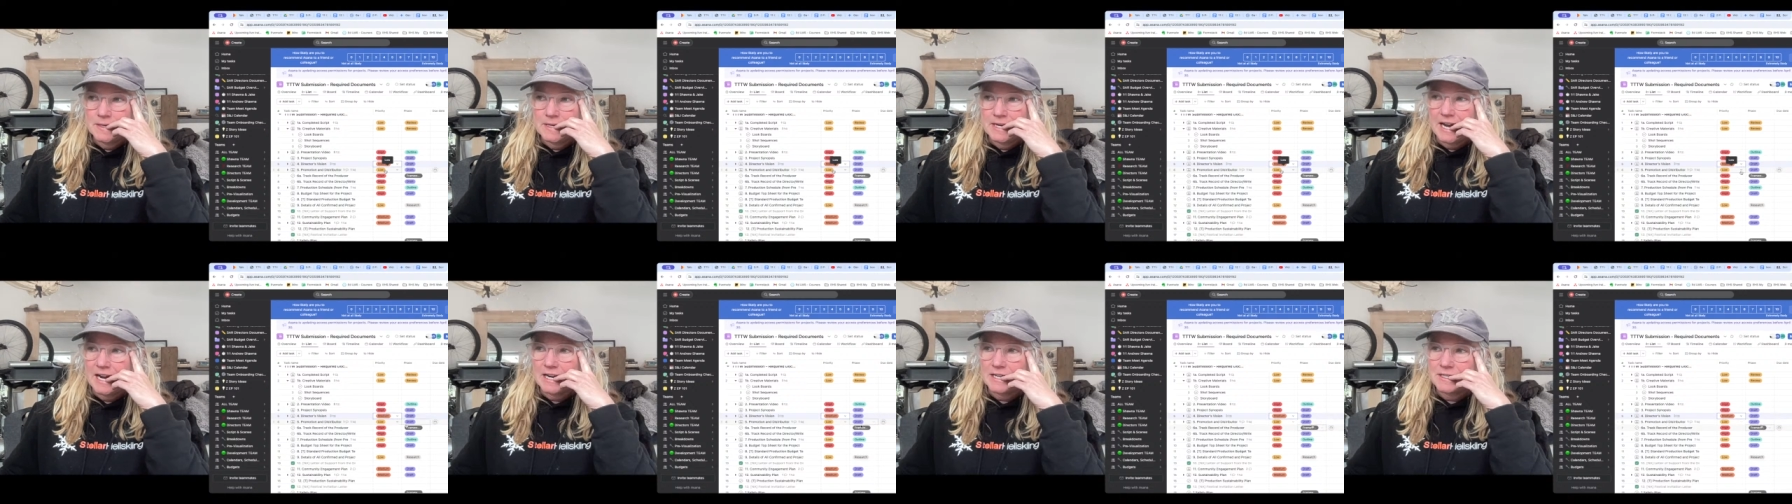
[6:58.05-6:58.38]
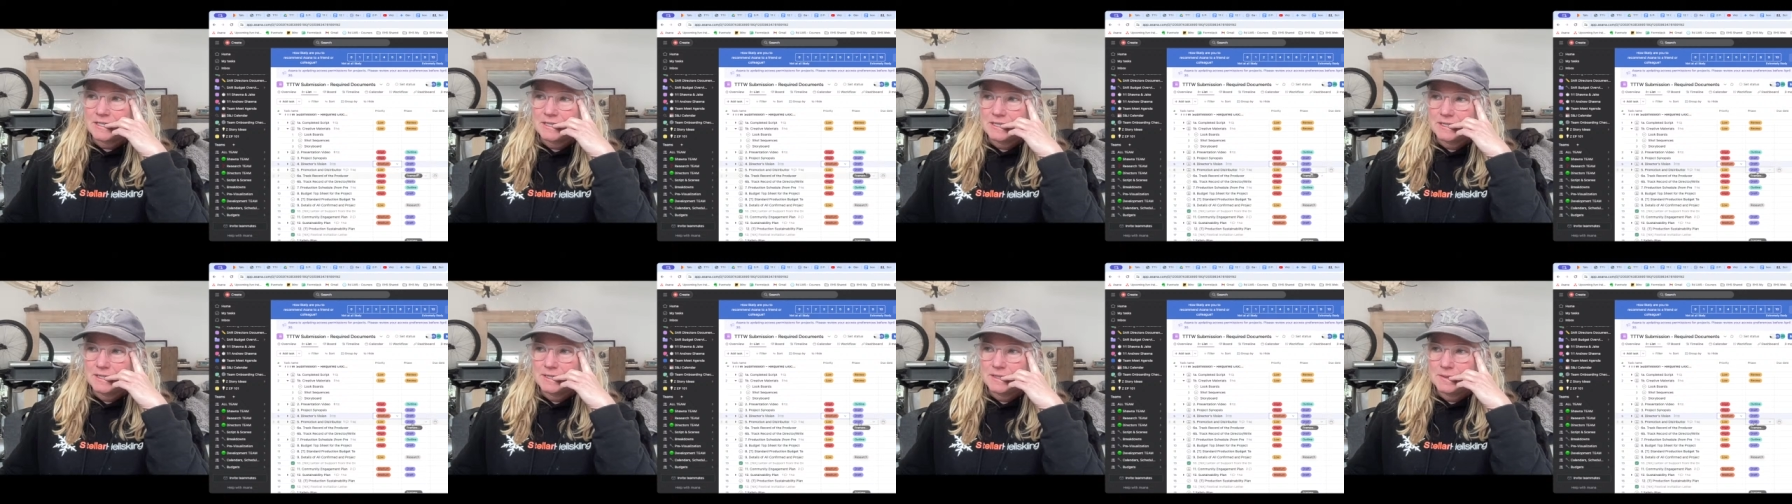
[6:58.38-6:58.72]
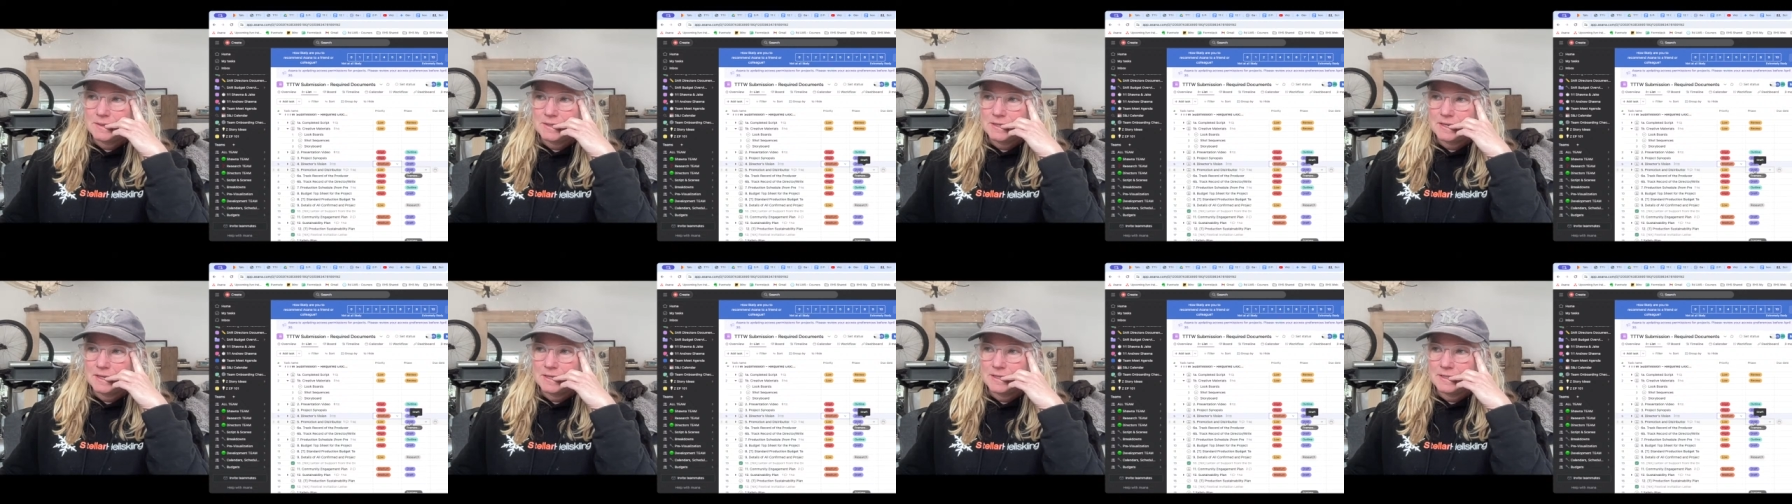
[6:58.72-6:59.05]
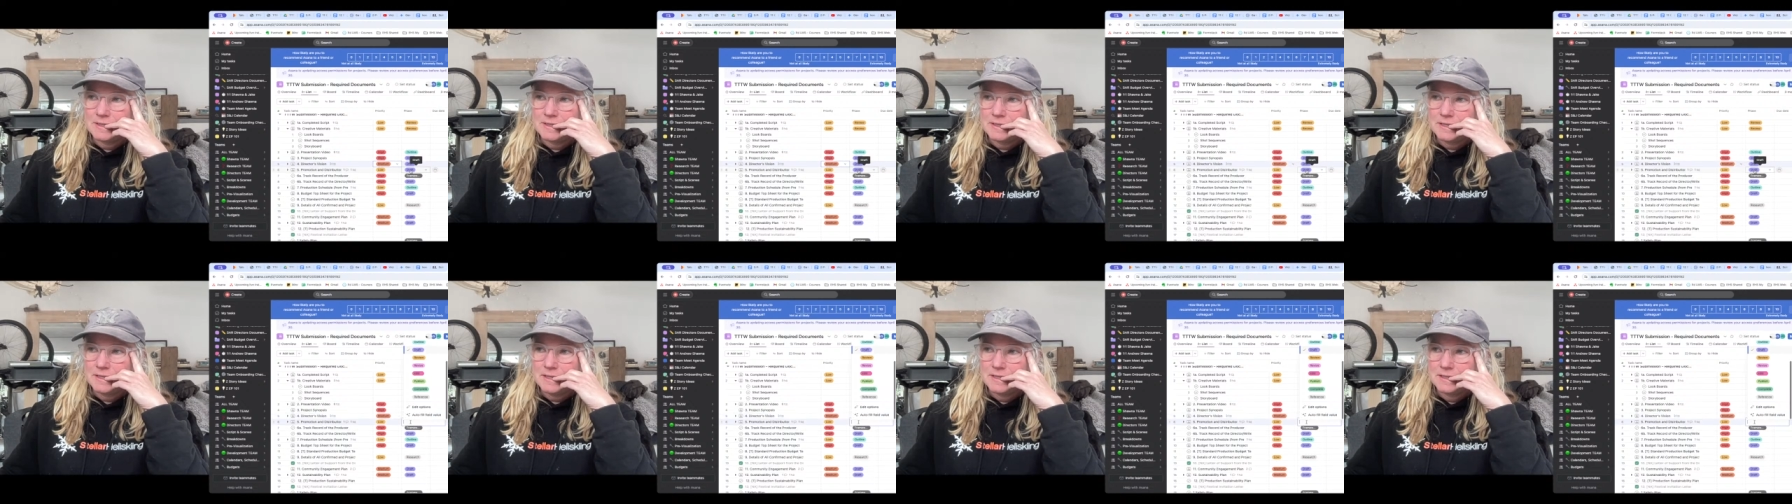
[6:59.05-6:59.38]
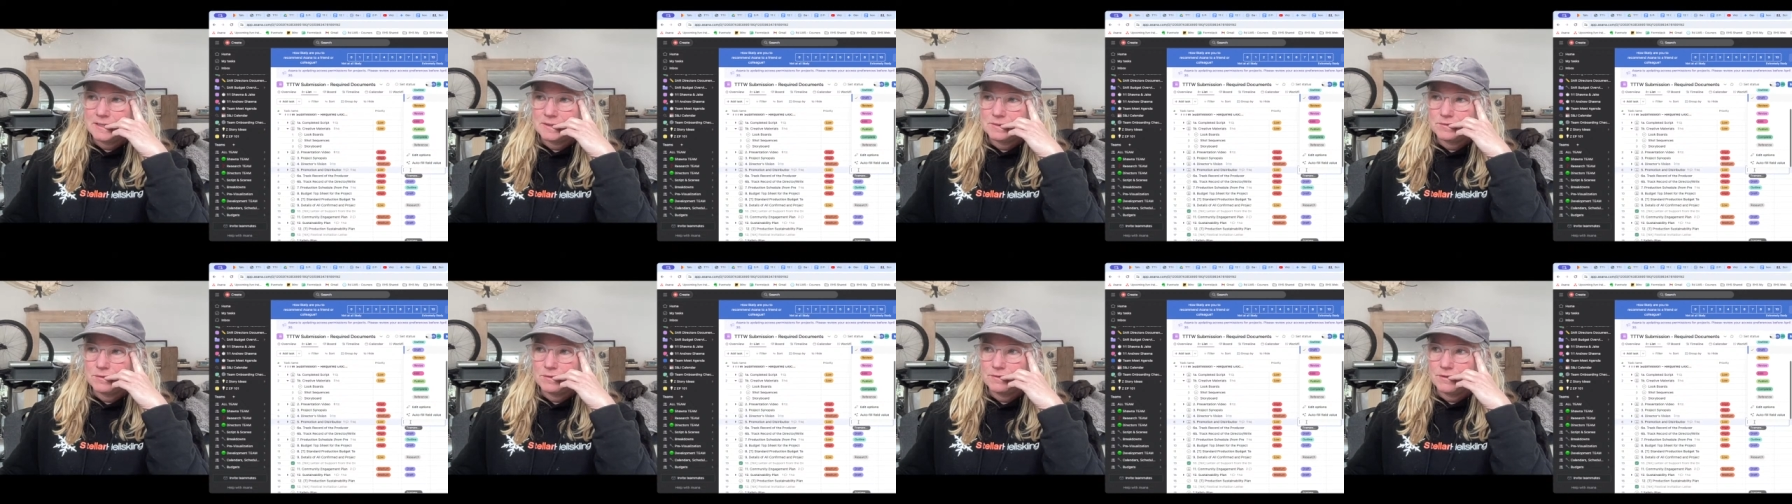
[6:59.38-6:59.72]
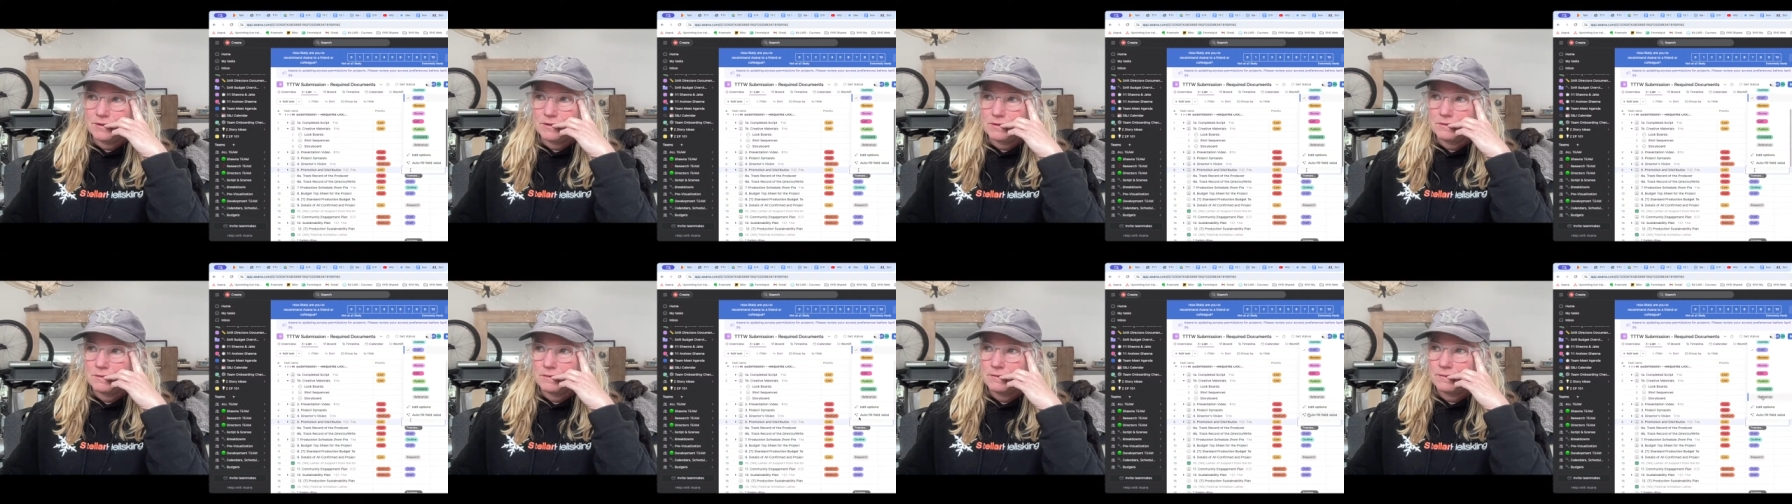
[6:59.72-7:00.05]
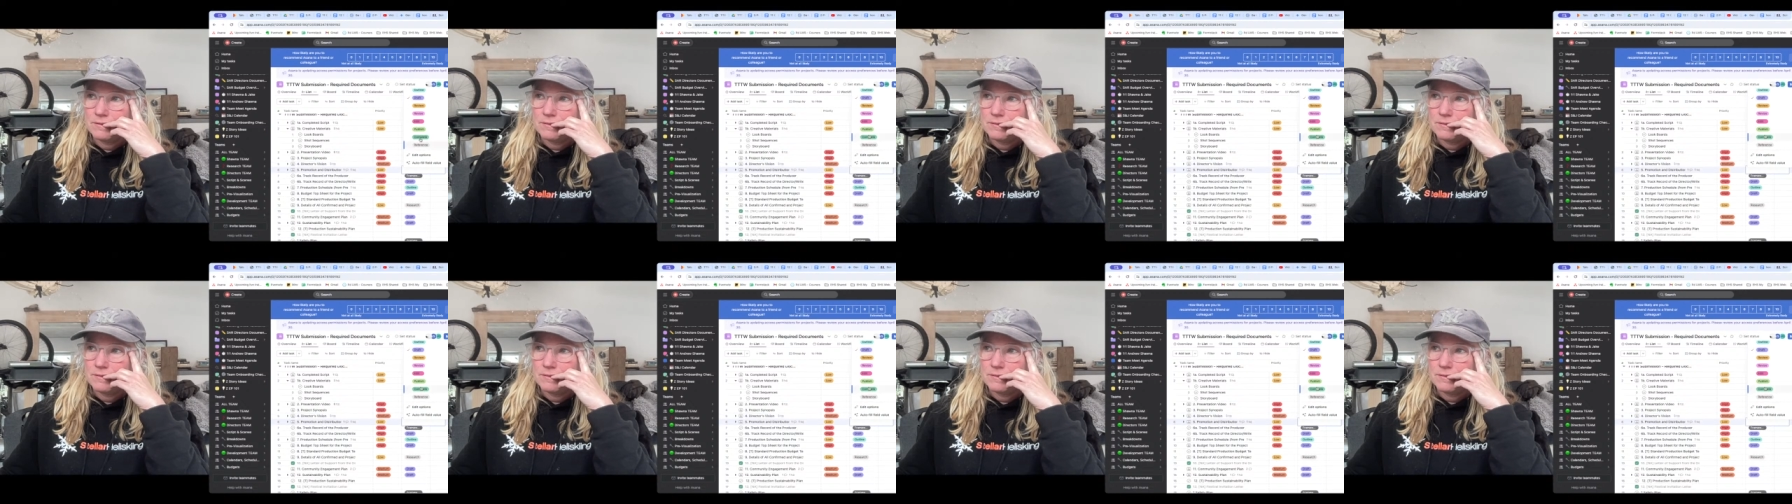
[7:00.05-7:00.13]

Actually, you know what? Honestly, it's in review.